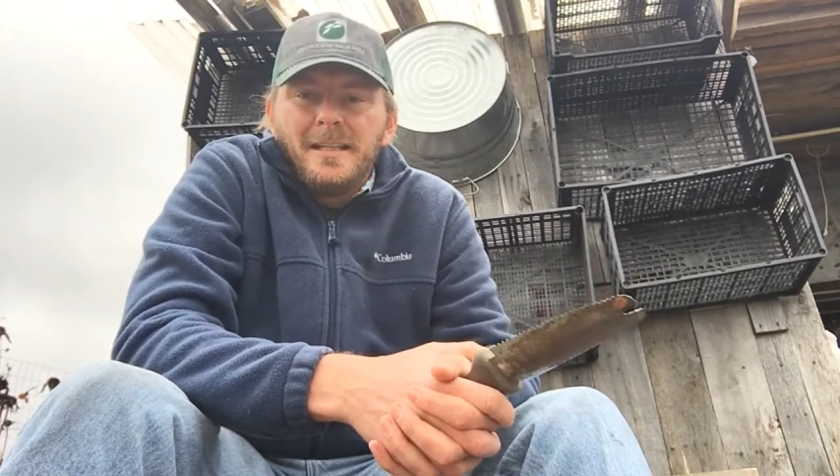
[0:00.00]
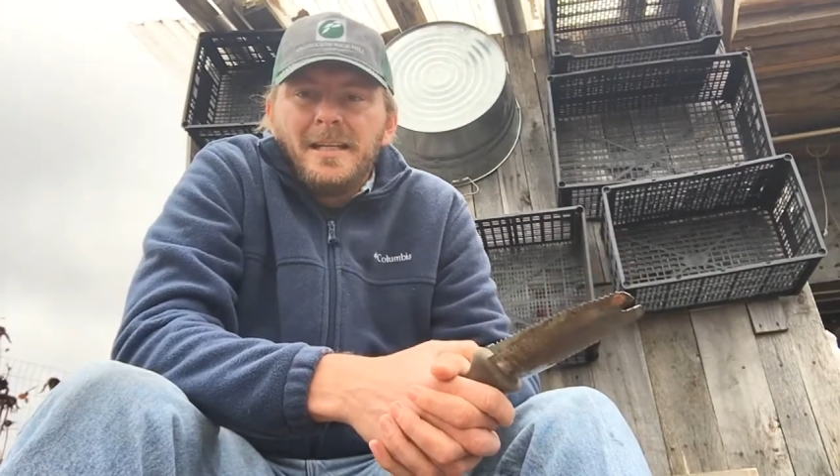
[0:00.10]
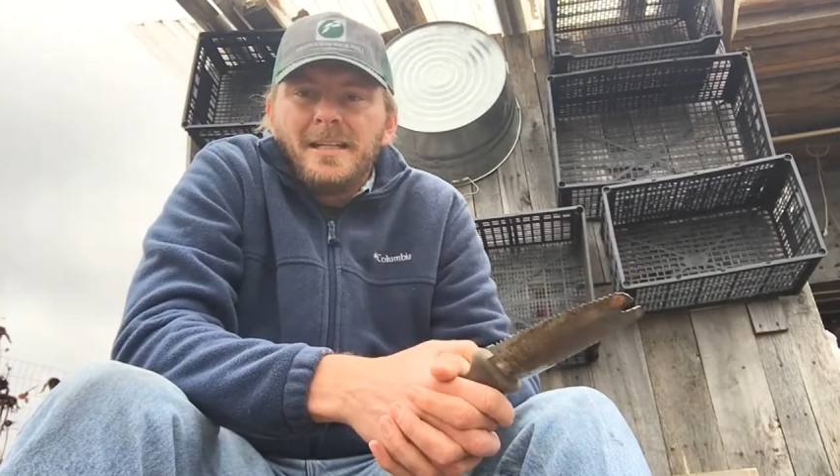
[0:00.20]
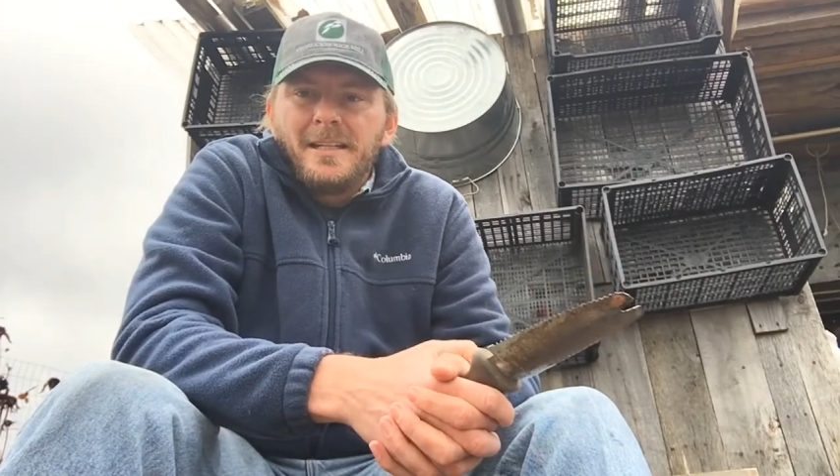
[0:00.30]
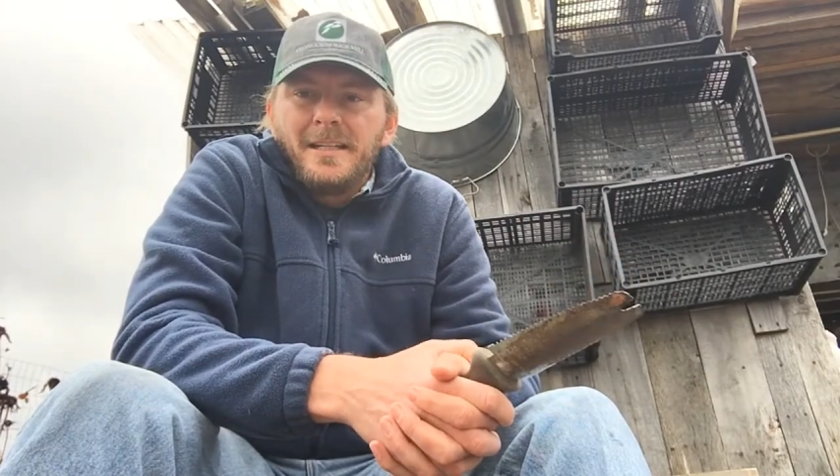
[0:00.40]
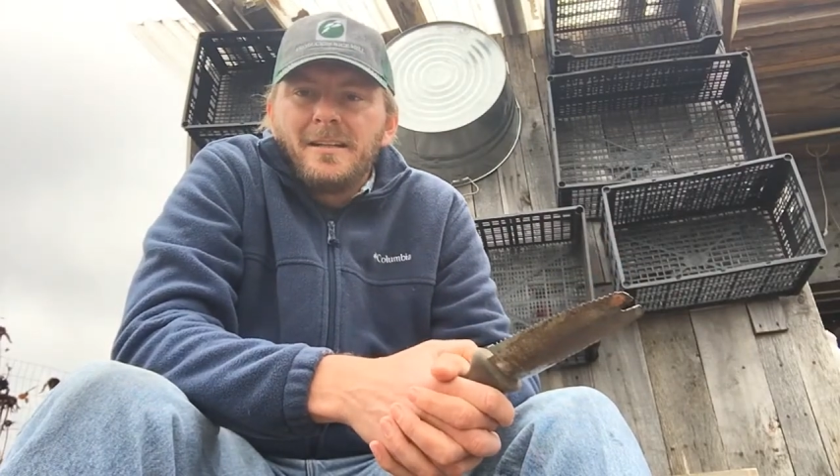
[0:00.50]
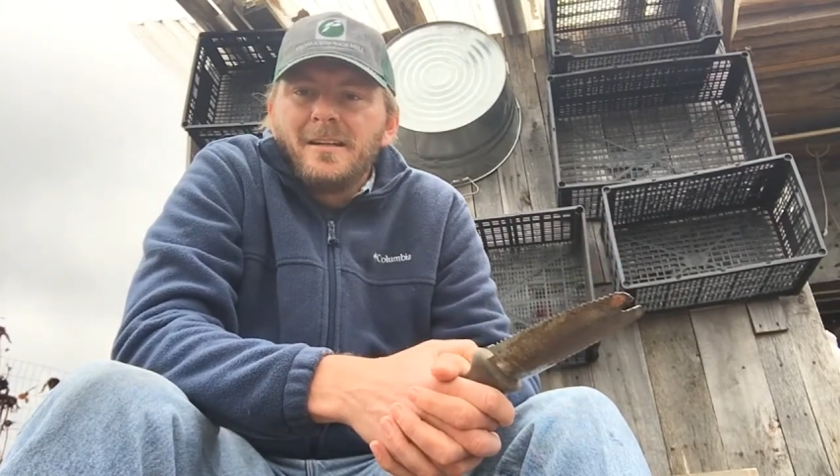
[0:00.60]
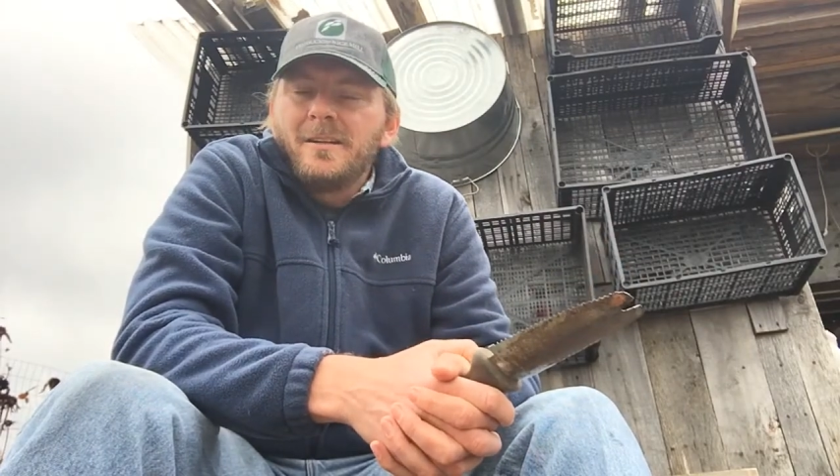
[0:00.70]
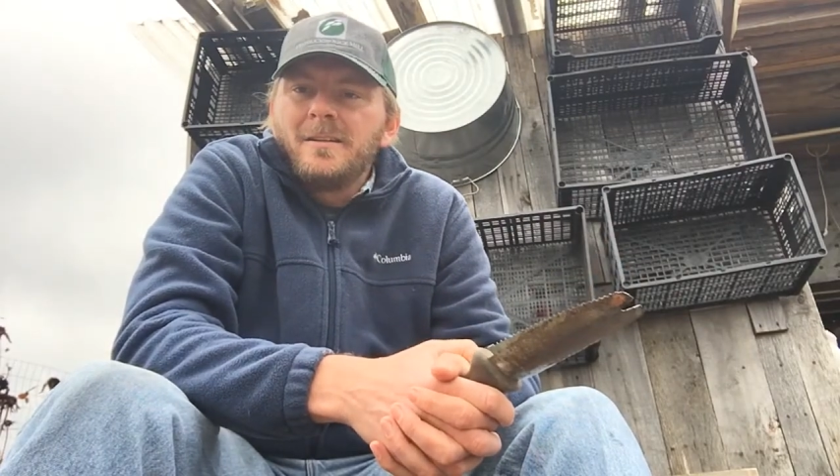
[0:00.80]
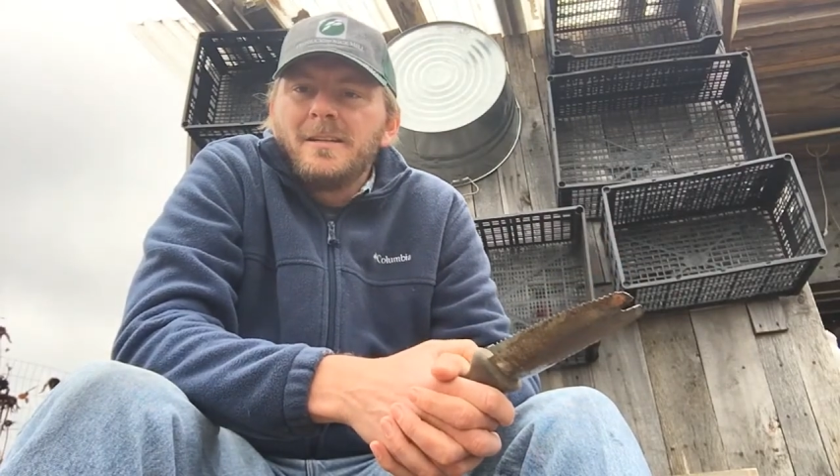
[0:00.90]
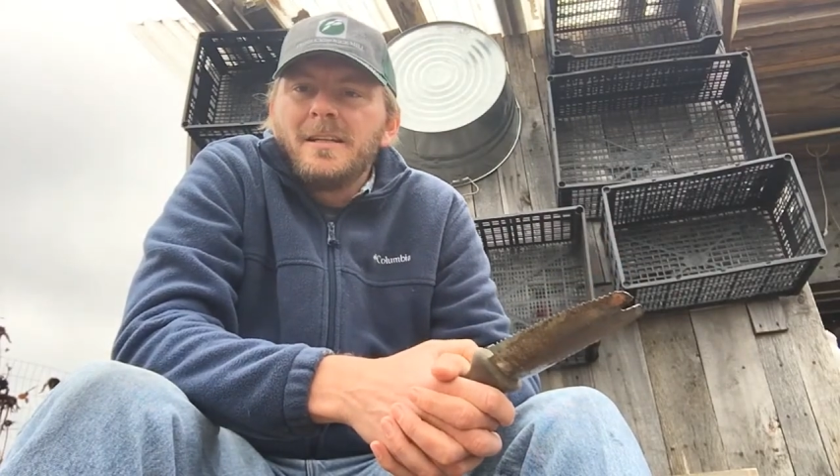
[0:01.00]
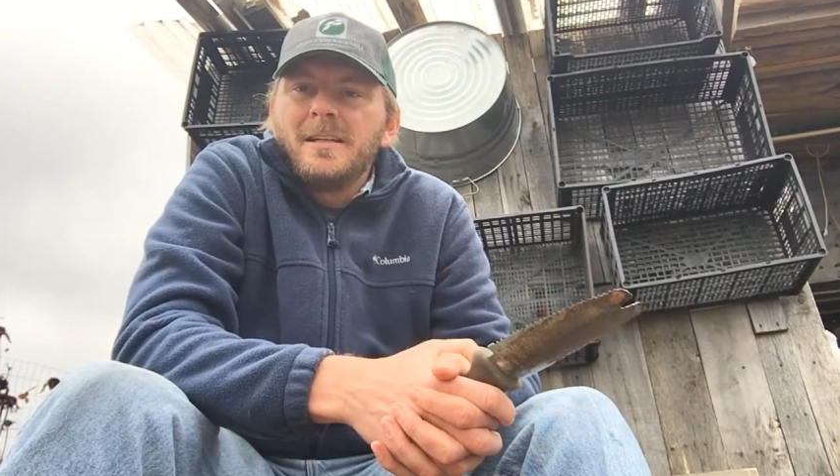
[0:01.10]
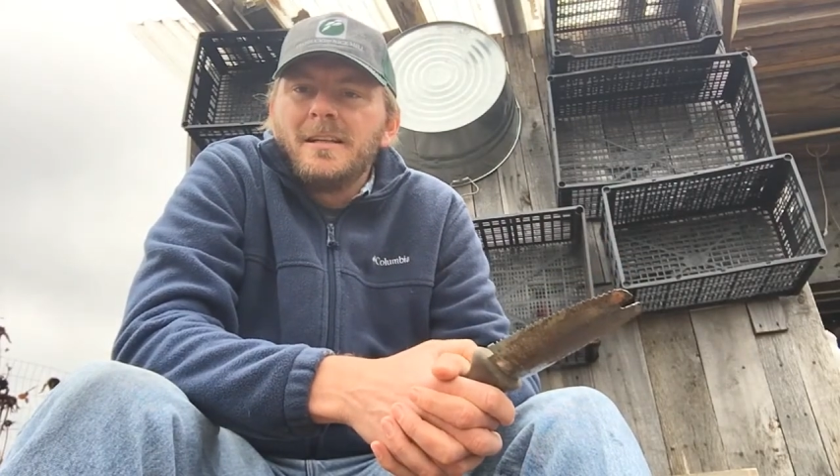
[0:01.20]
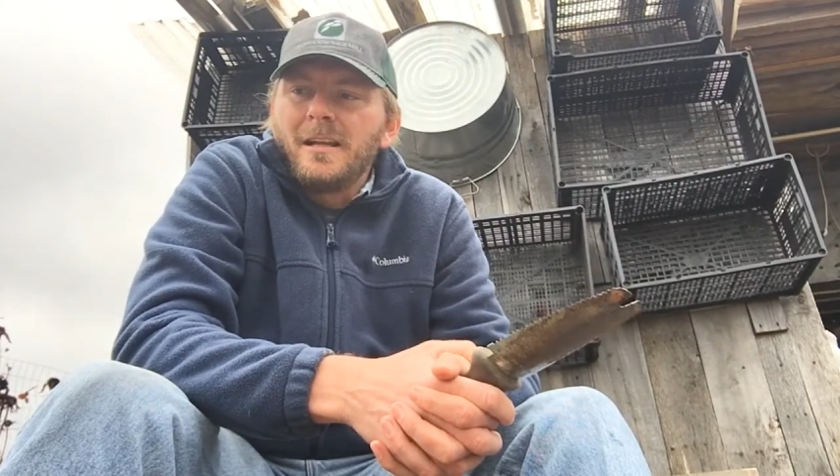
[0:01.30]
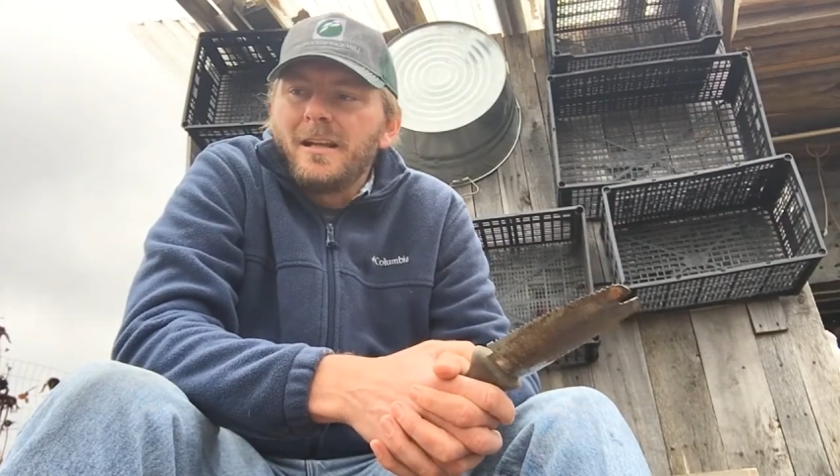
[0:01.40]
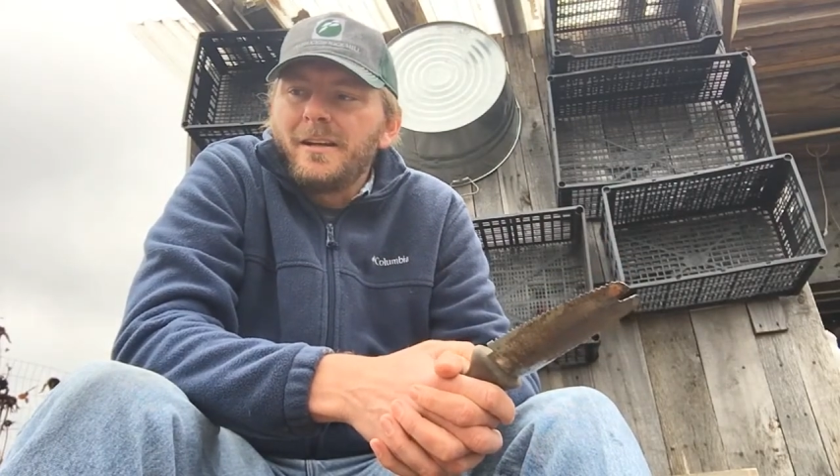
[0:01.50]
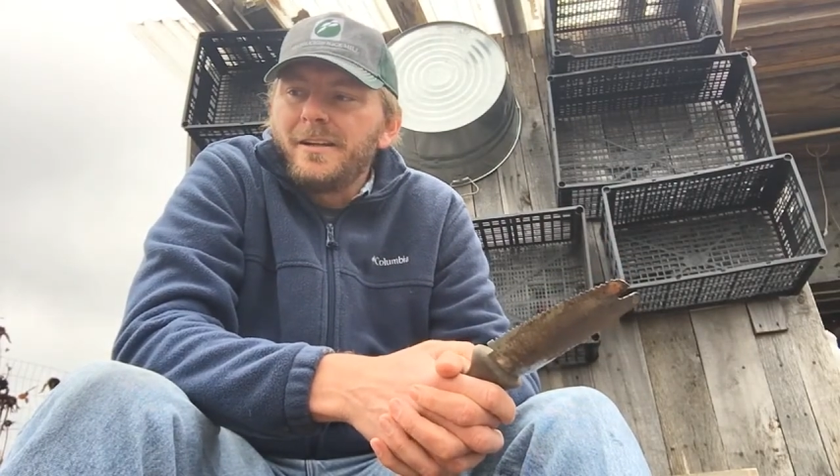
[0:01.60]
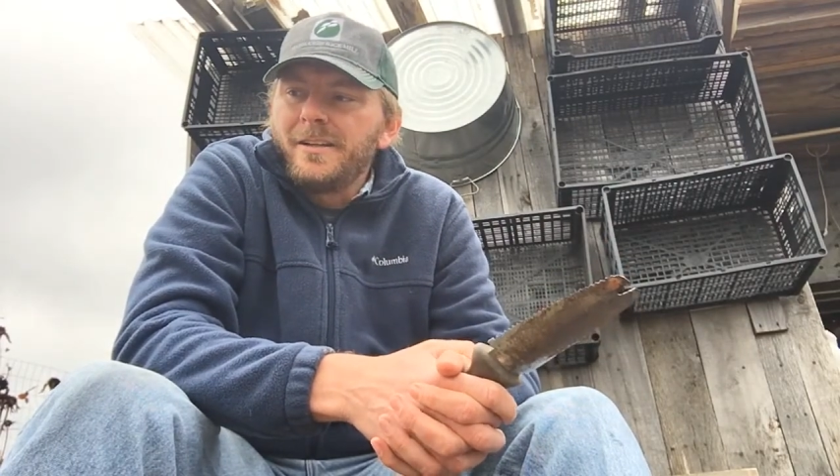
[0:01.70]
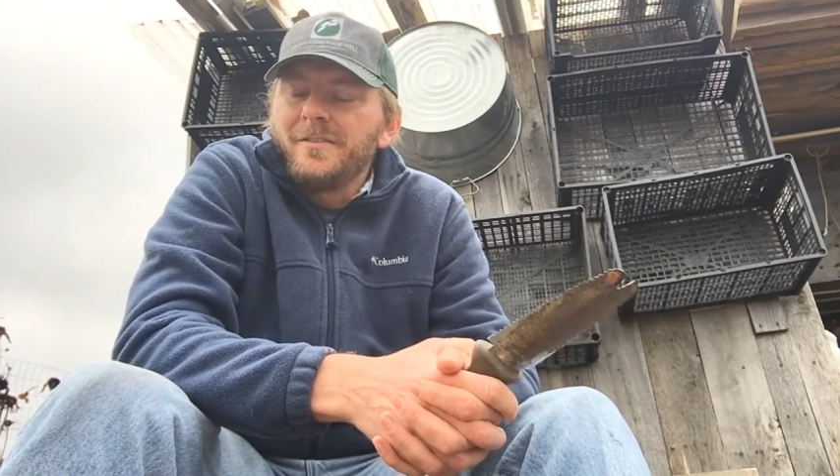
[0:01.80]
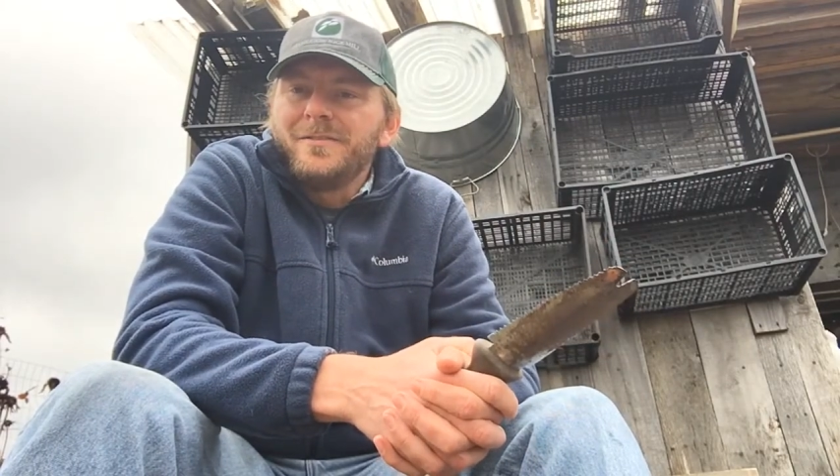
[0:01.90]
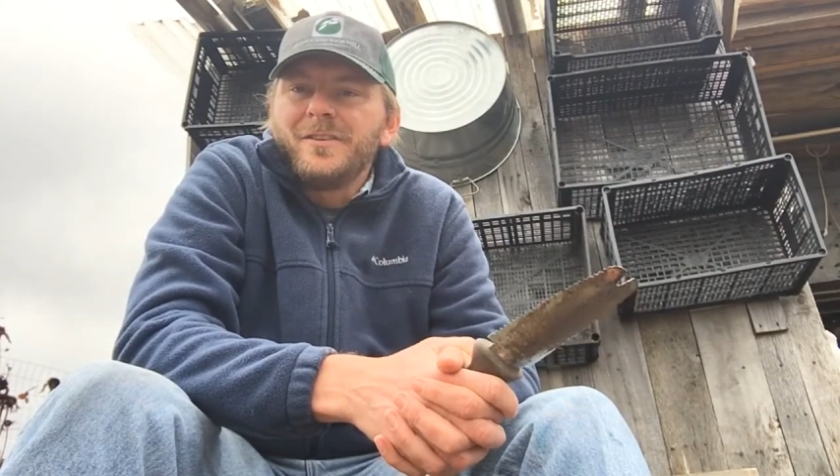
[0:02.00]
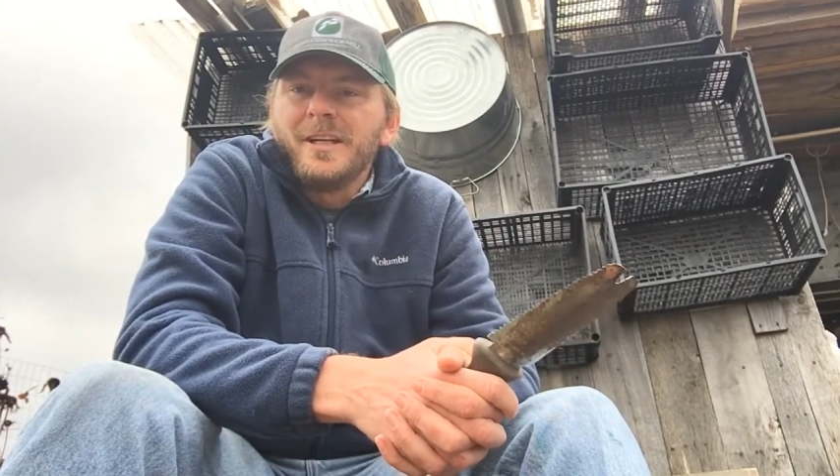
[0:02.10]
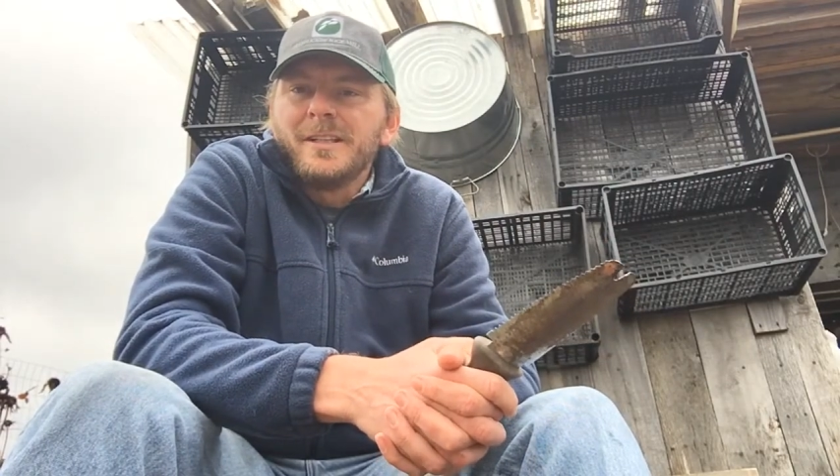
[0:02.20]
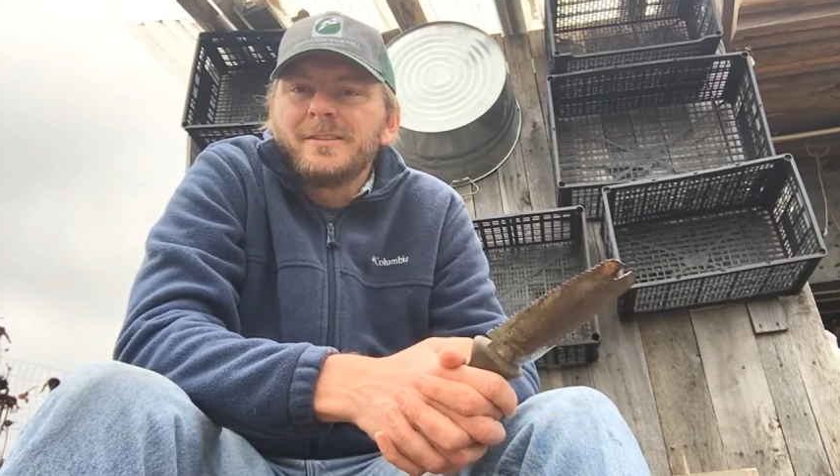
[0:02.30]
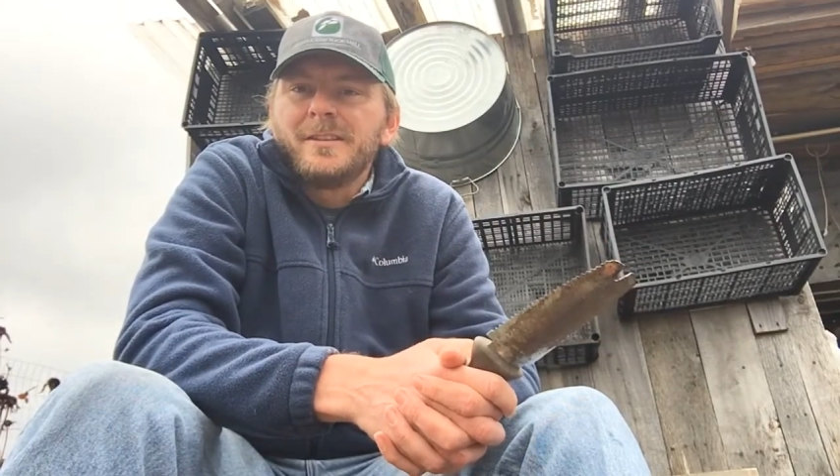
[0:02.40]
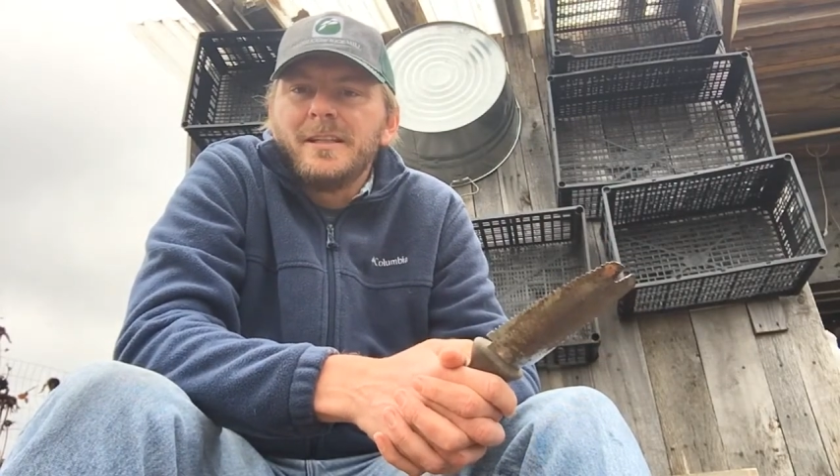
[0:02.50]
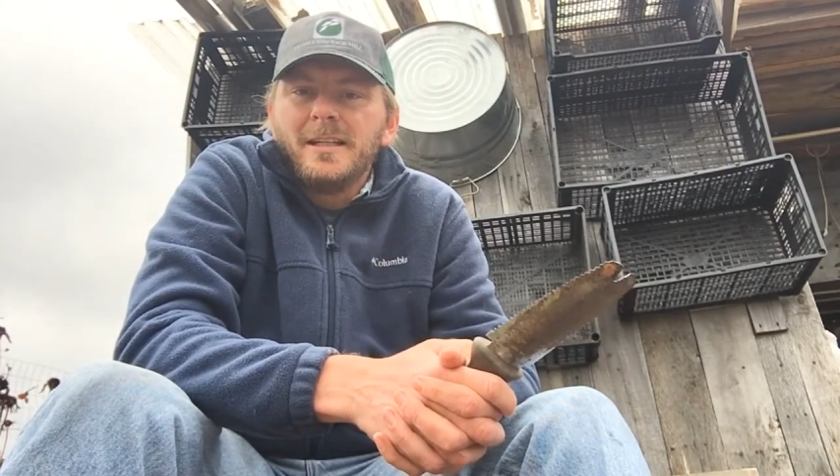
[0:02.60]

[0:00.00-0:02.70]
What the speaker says: I did learn a lot of different things,